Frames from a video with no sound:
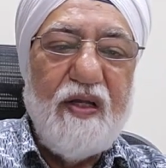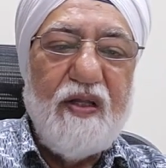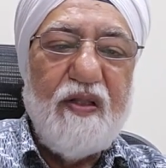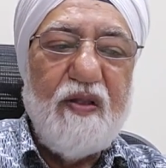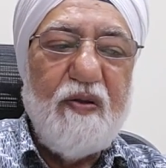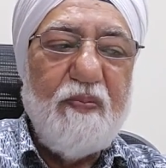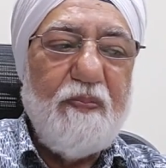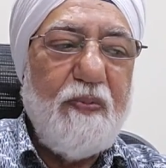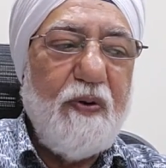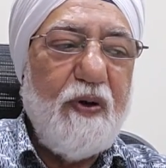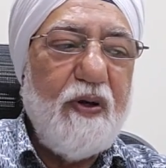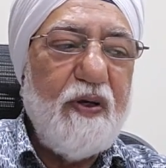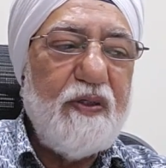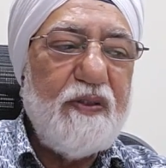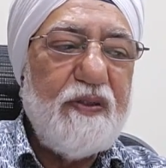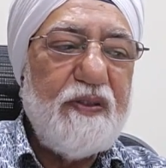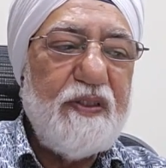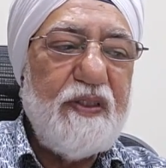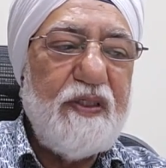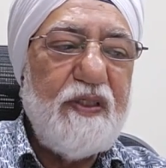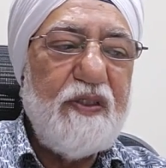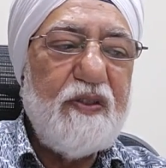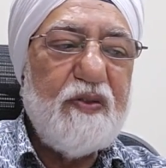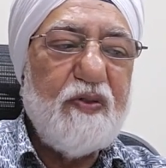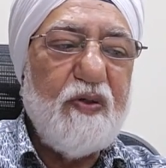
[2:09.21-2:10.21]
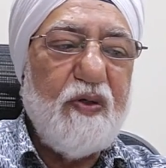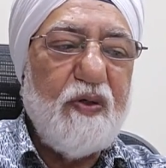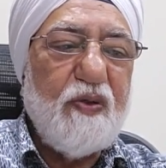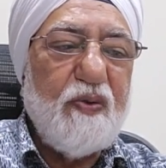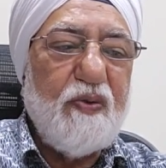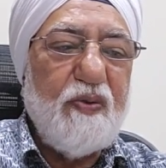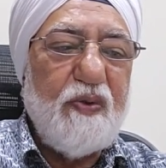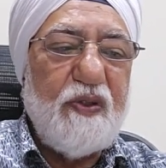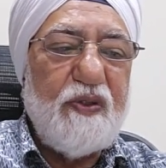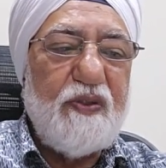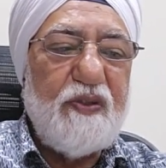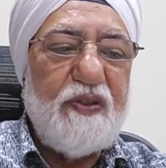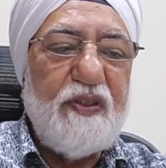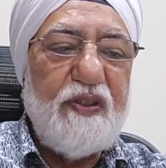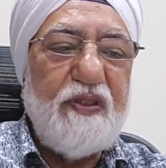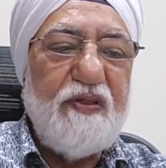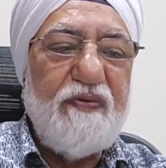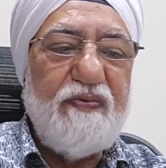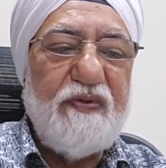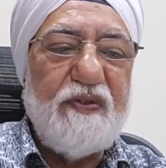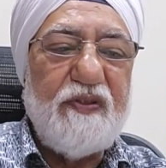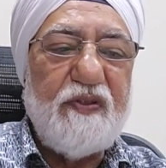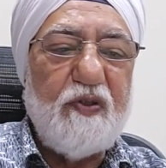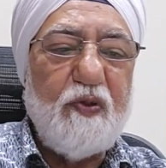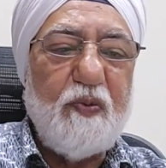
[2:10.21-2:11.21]
The policy sought to achieve
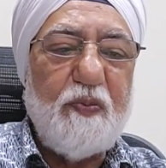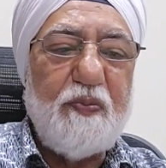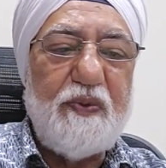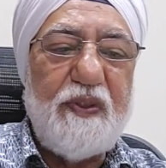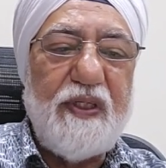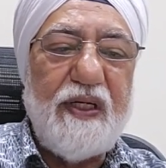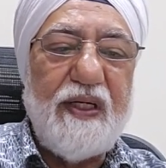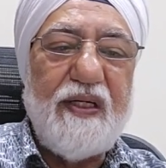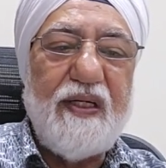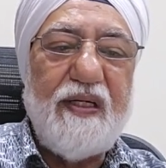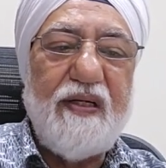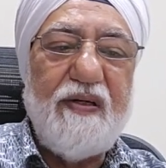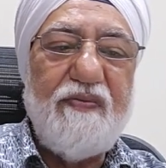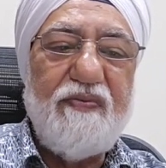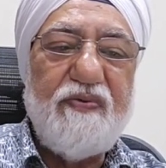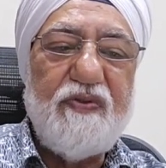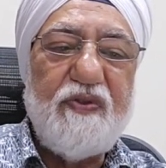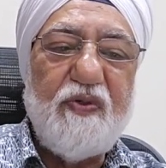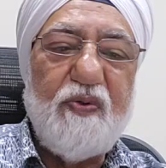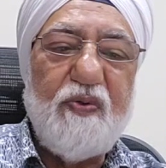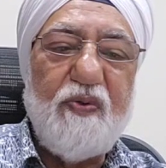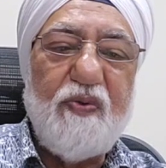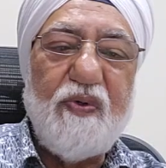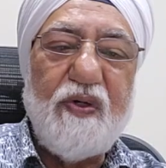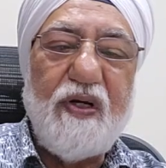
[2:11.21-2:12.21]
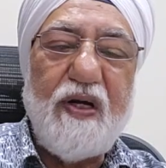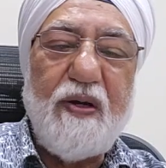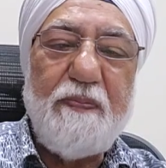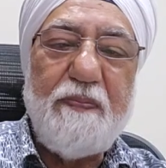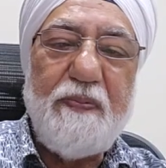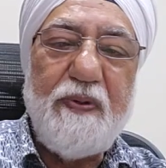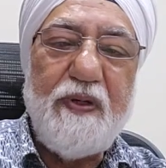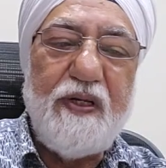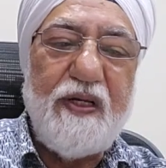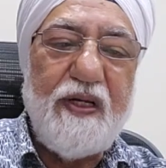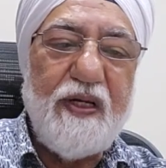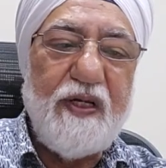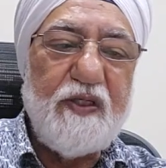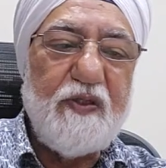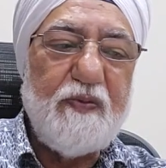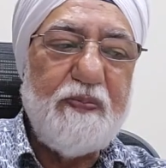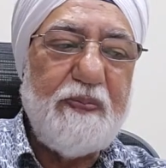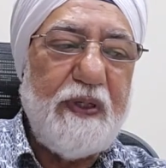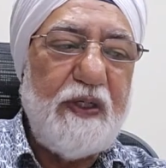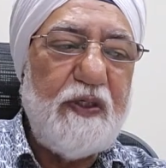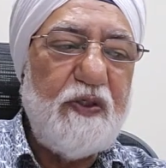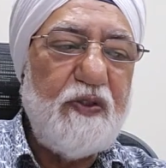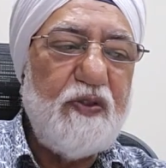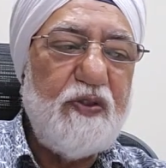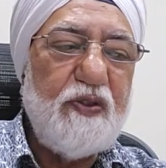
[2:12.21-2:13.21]
its objectives through rapid
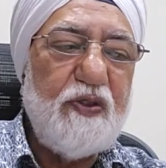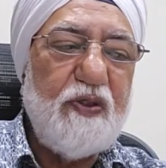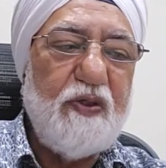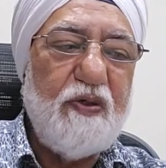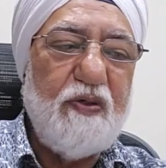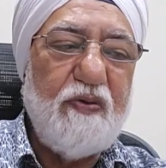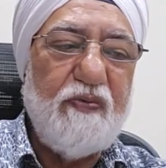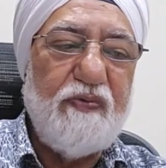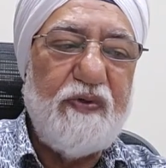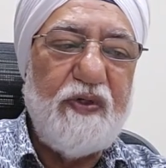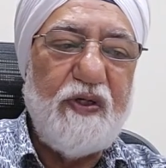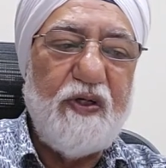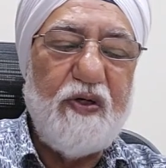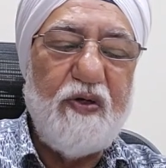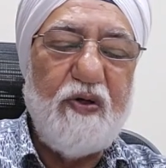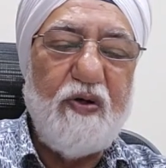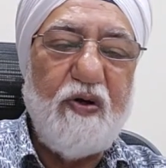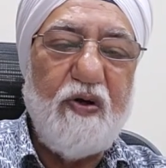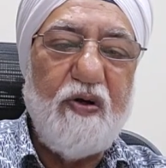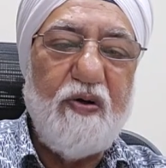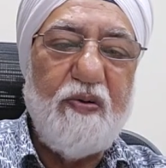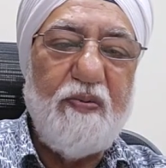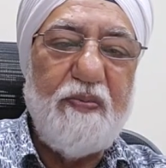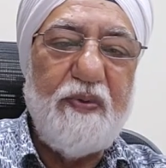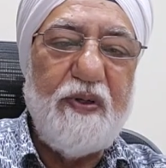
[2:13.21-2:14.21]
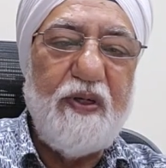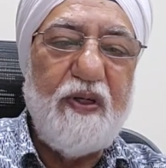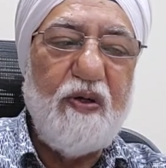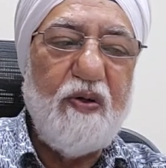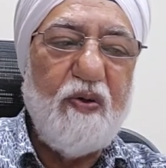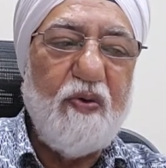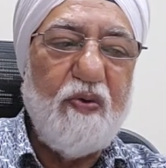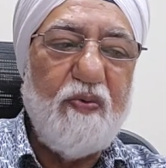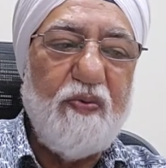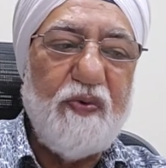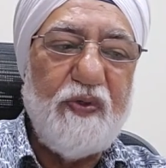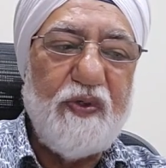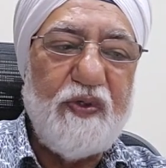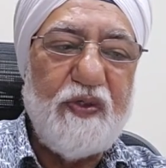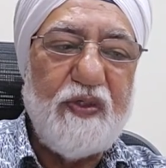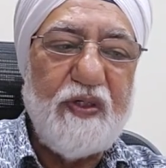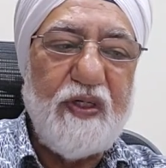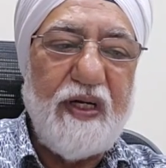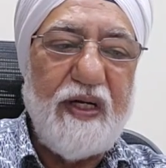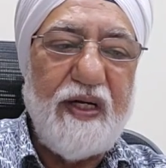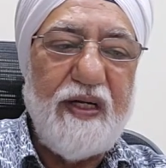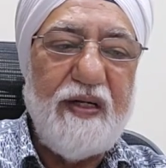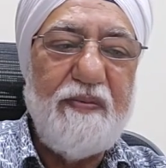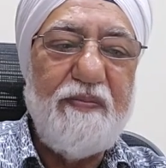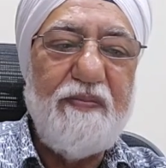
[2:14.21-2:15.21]
expansion of the economy over
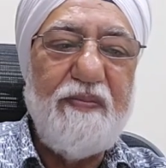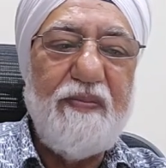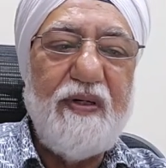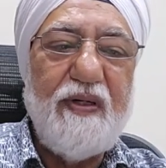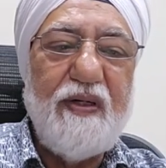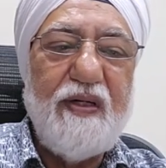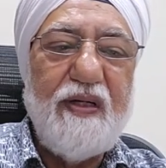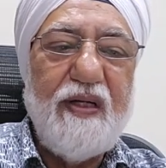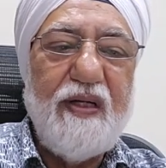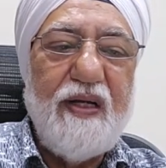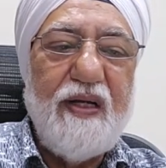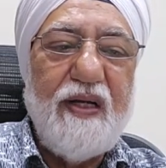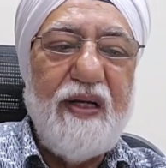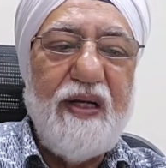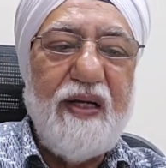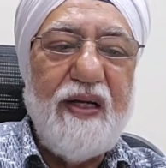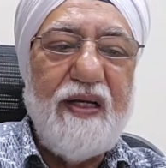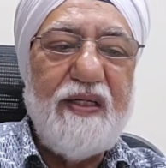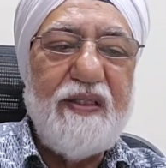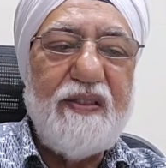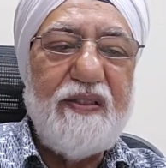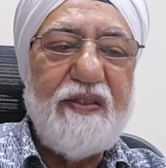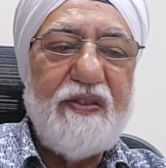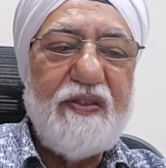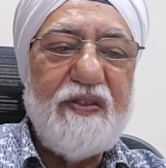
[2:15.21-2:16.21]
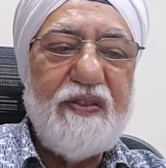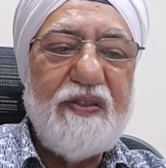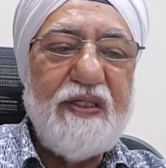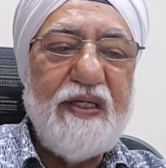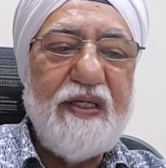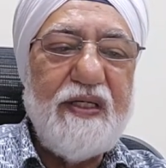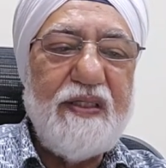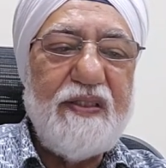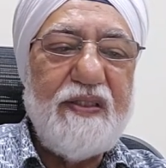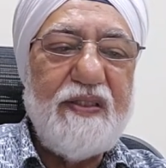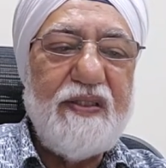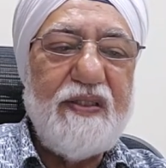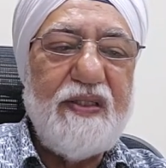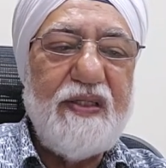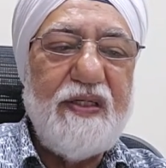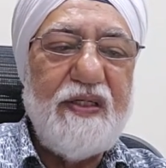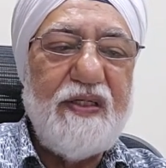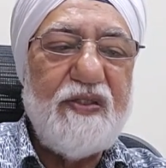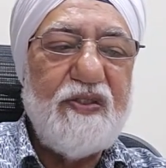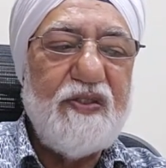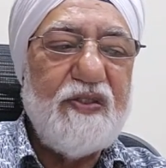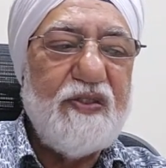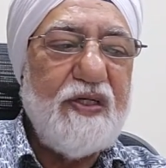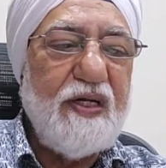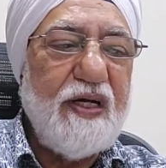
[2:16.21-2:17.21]
time and set
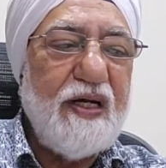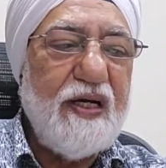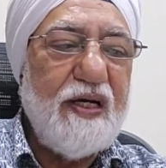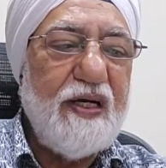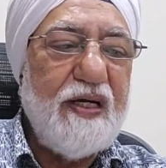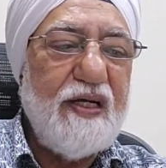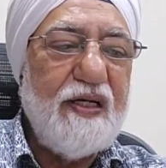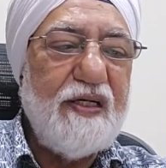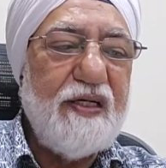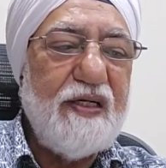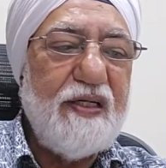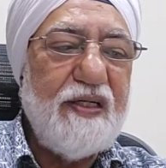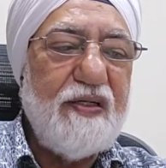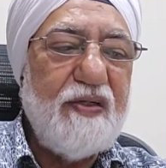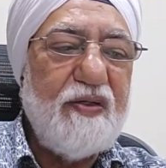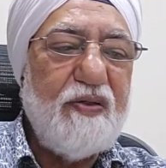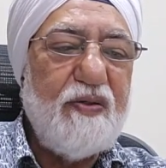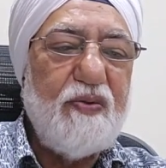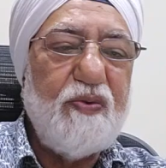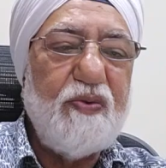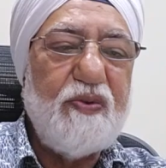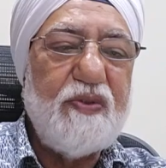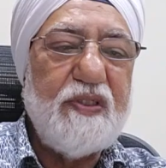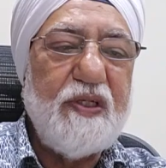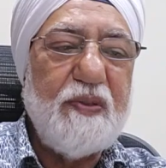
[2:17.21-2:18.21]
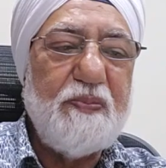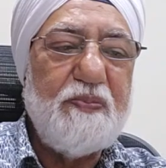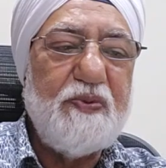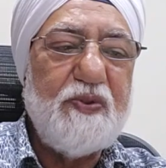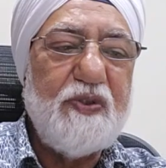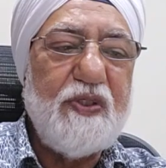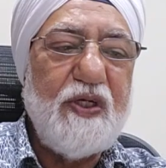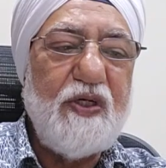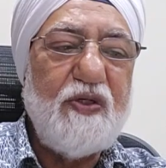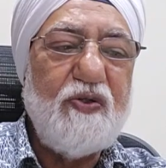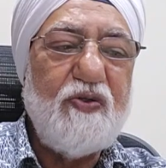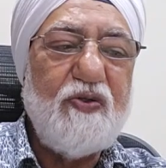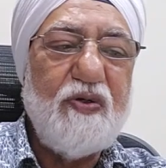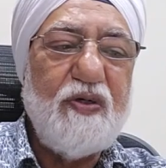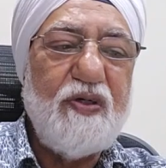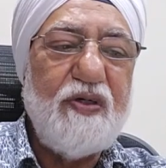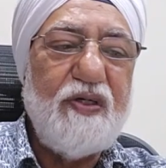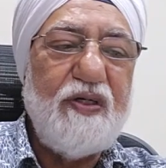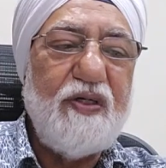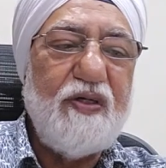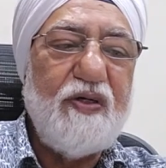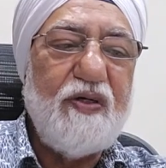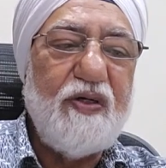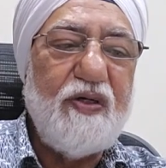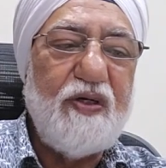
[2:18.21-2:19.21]
its target to
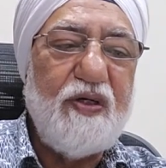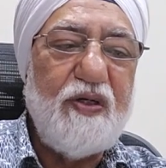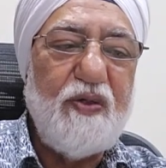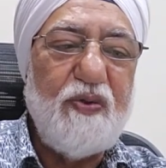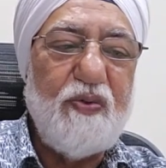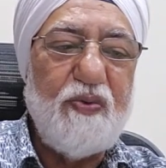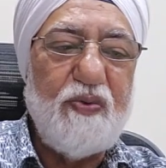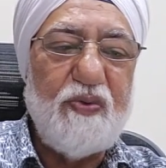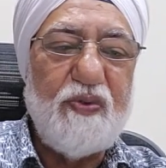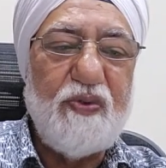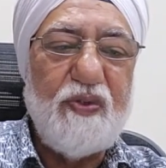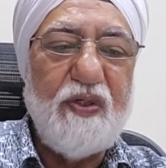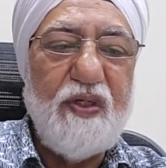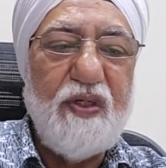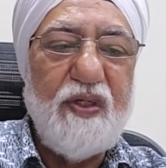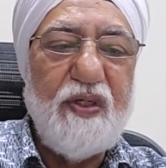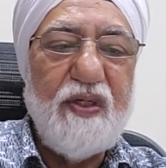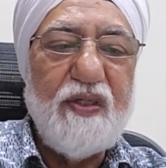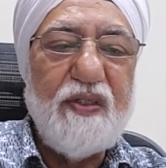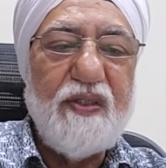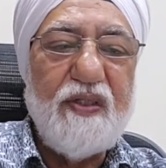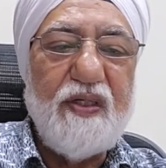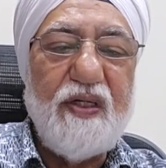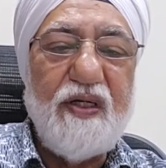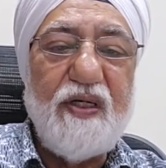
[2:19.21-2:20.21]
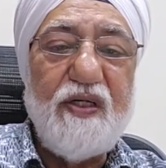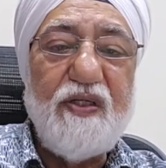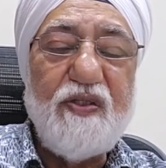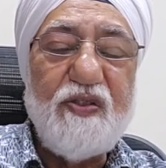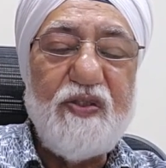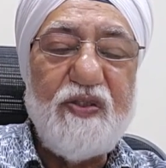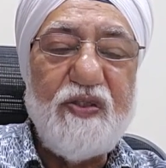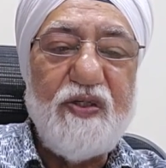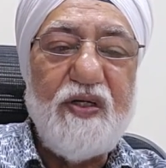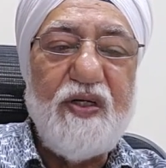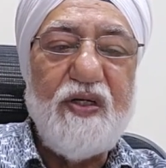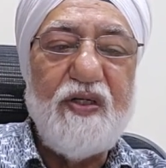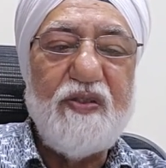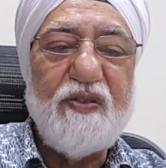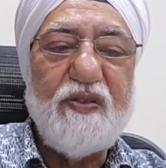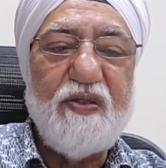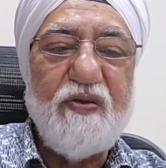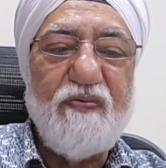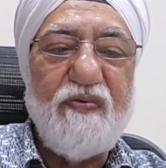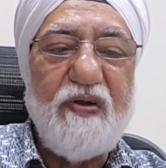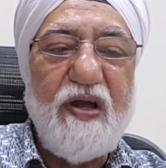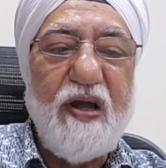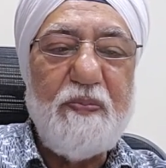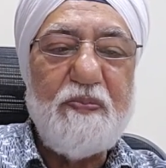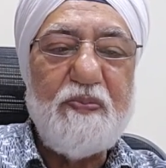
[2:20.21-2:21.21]
substantially reduce the incidence
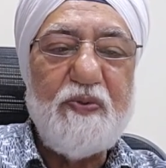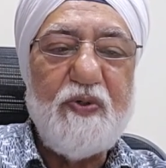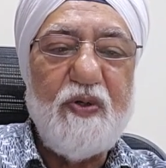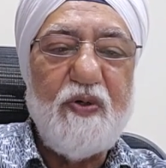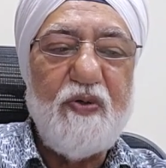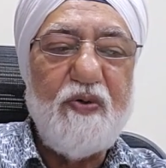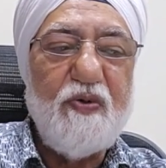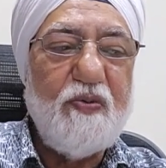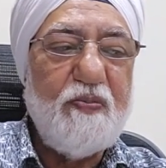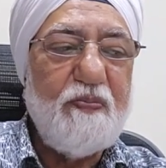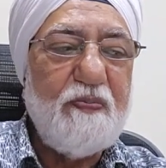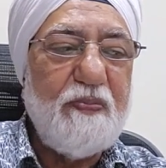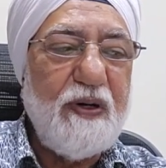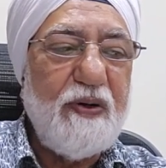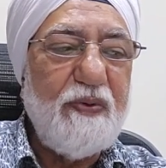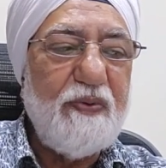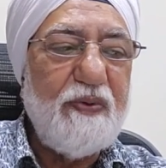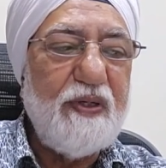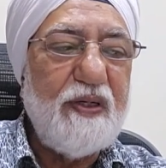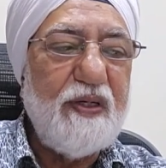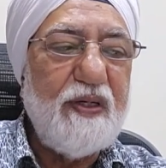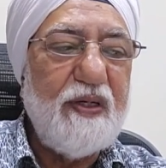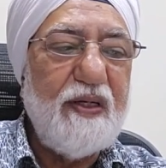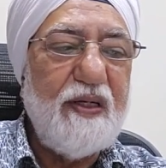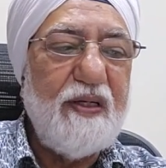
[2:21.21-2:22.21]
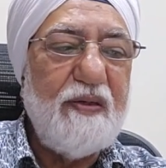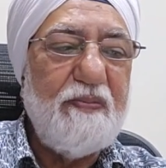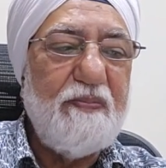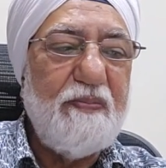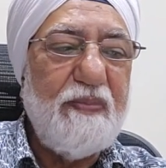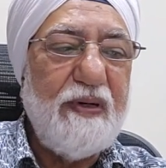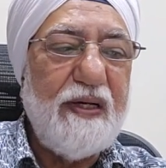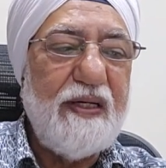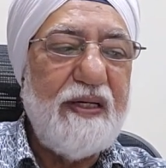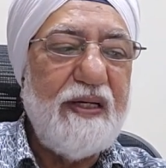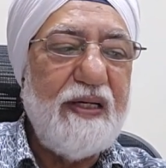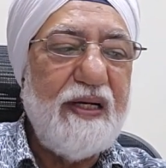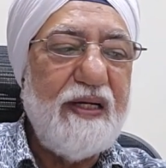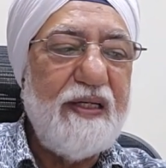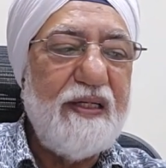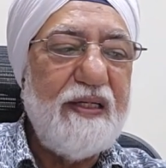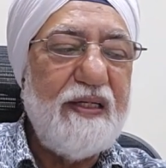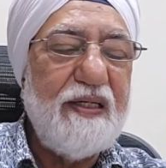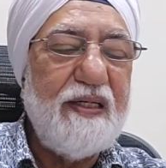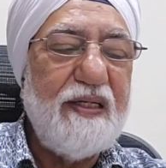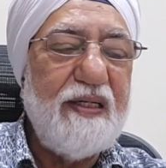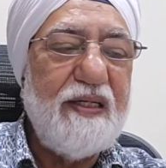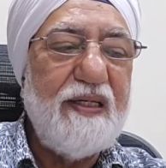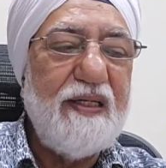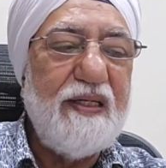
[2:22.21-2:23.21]
of absolute poverty by
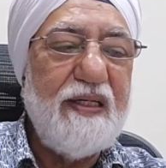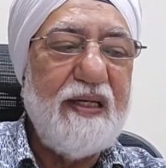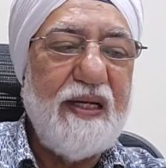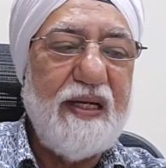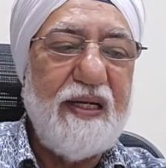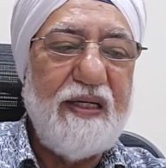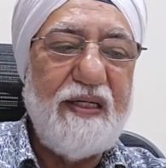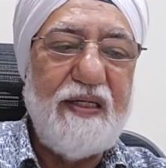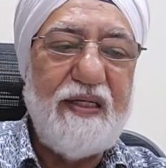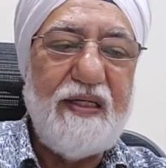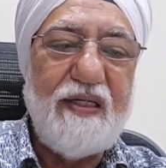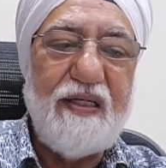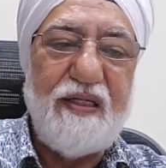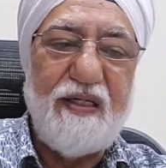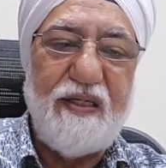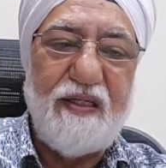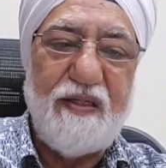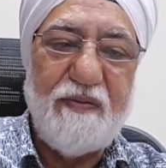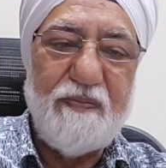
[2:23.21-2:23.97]
1990.